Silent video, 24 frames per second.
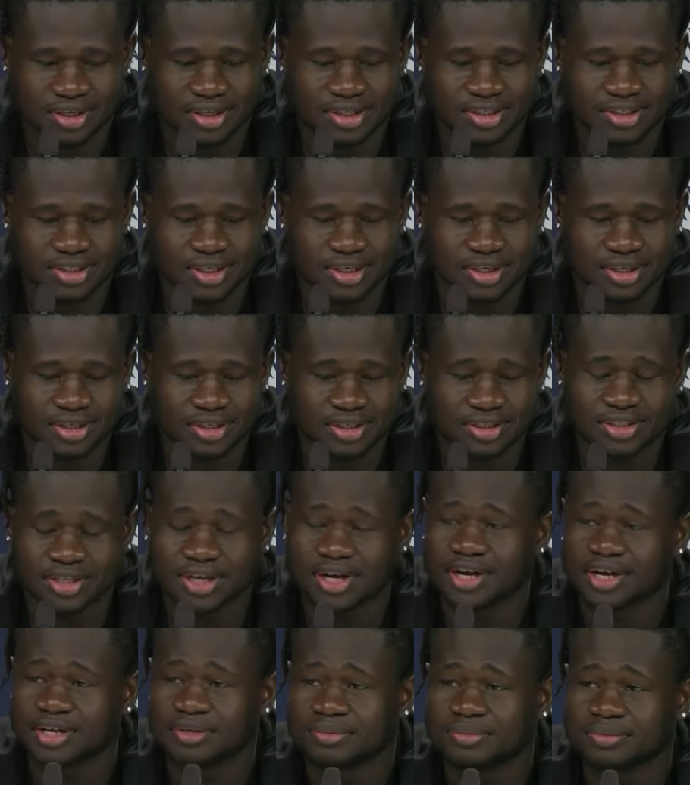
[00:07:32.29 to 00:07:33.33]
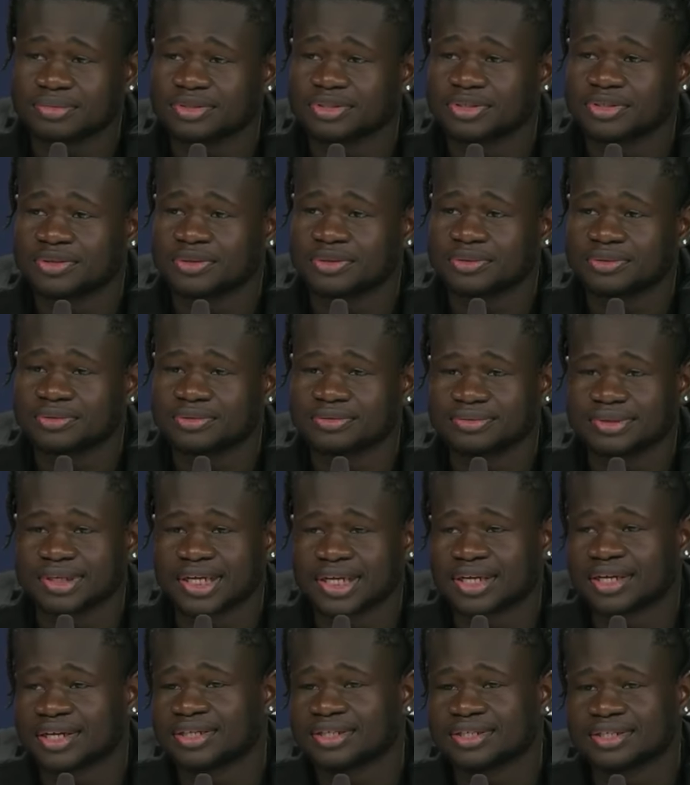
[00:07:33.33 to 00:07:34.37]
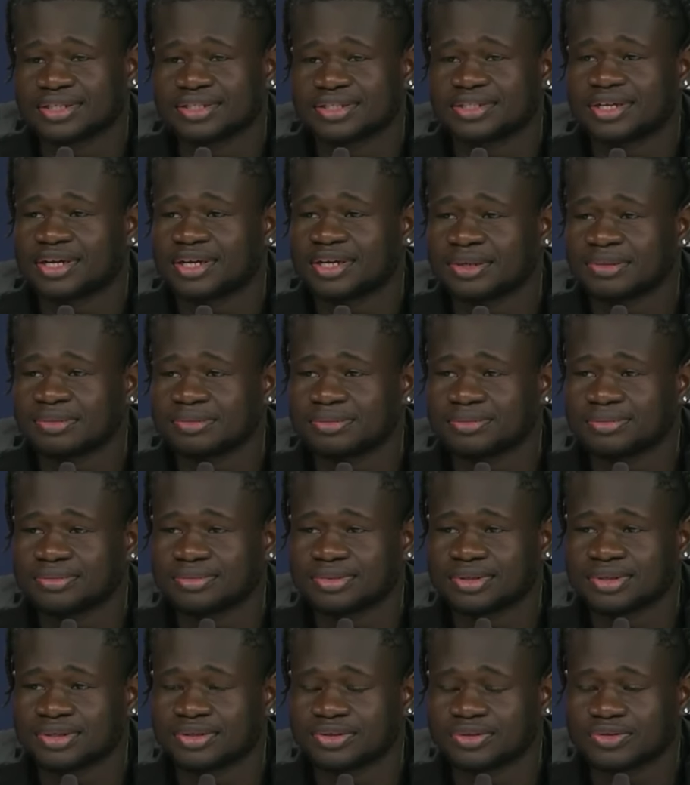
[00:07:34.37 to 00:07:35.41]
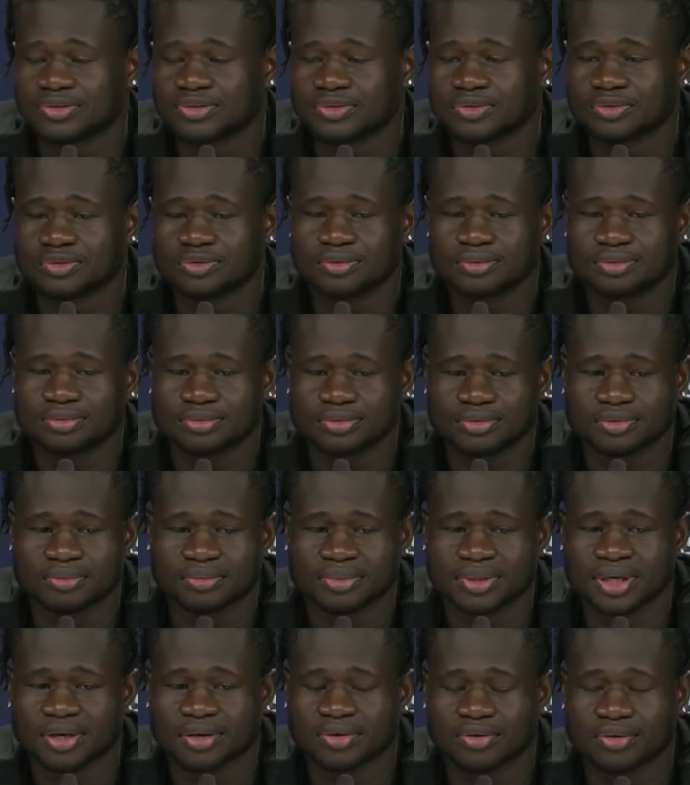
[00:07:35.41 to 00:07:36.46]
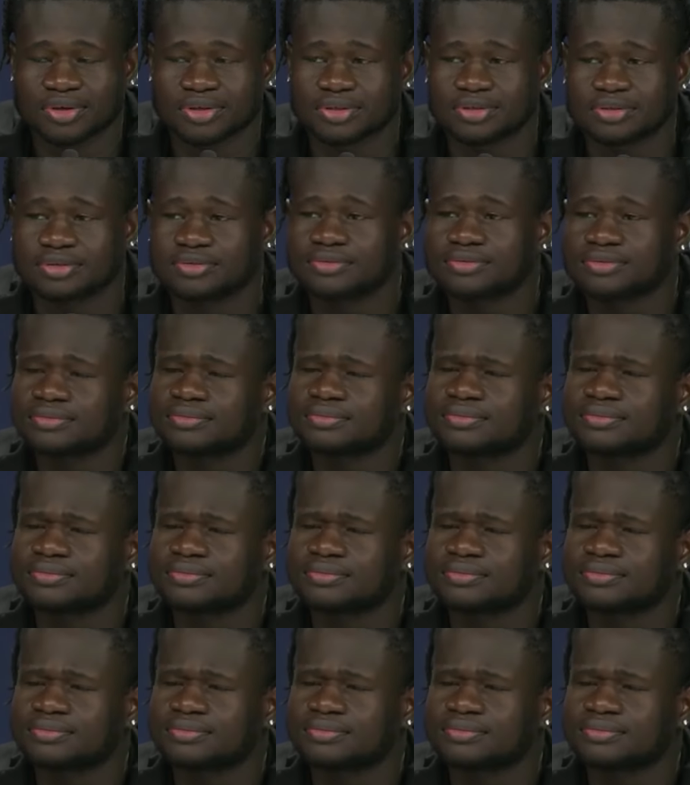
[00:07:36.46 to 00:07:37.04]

He said it's time, so I guess it's time, you know, to be aggressive.